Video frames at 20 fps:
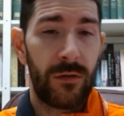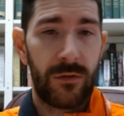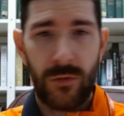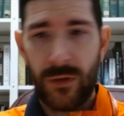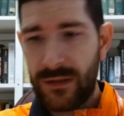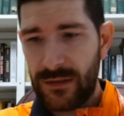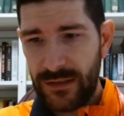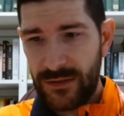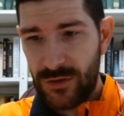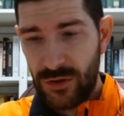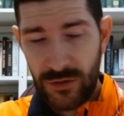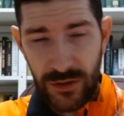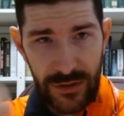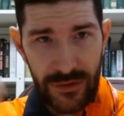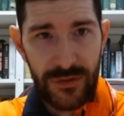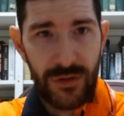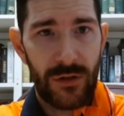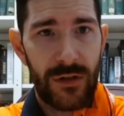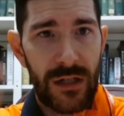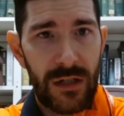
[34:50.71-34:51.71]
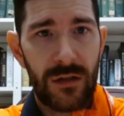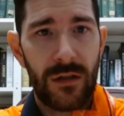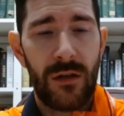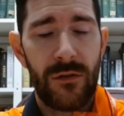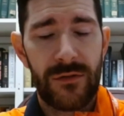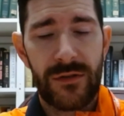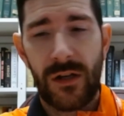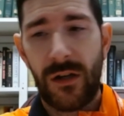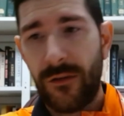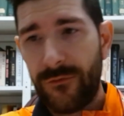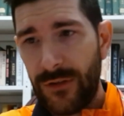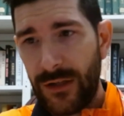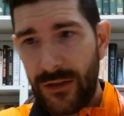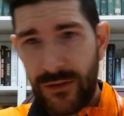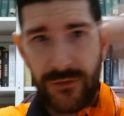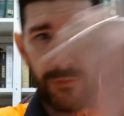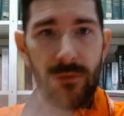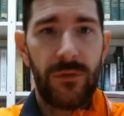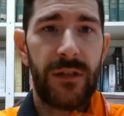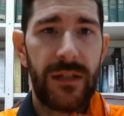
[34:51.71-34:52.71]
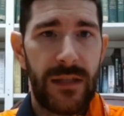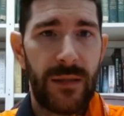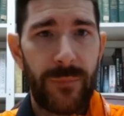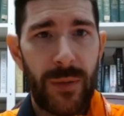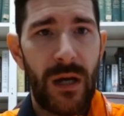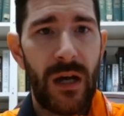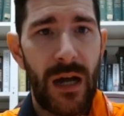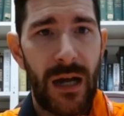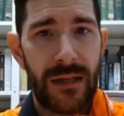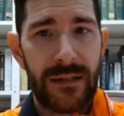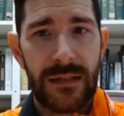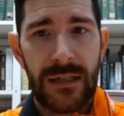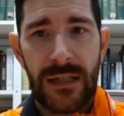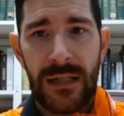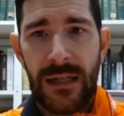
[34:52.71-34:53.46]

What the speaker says: quickly took his dirty clothes off and he threw it in the pot.